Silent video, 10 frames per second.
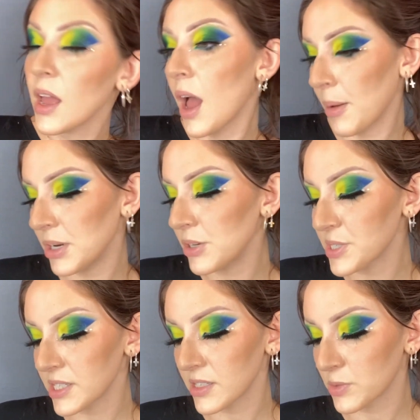I'm gonna use
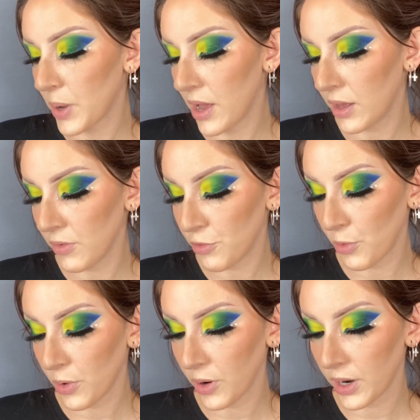this as well
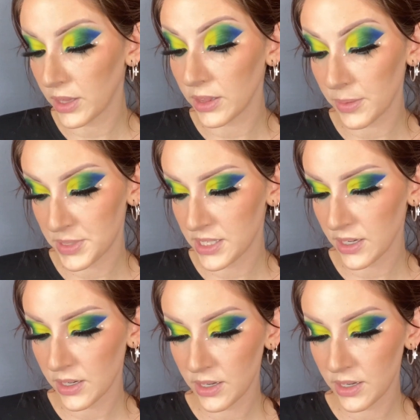for lipstick.